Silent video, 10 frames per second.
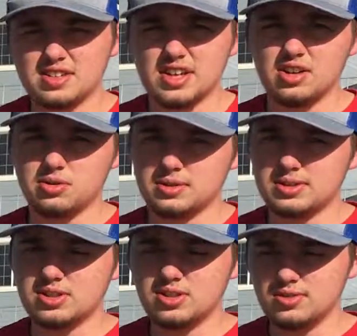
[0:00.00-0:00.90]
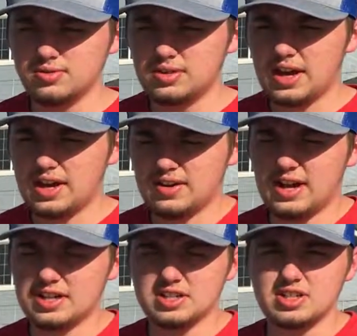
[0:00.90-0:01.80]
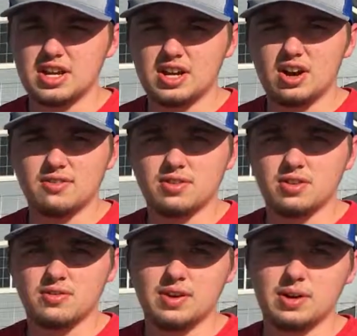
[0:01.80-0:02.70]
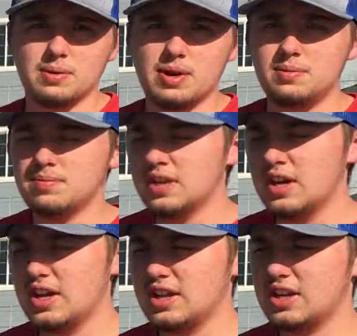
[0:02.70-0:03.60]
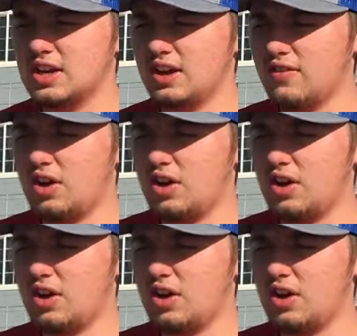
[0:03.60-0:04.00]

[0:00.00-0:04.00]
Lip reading: scales, which you can't actually take off-road very well. And then you have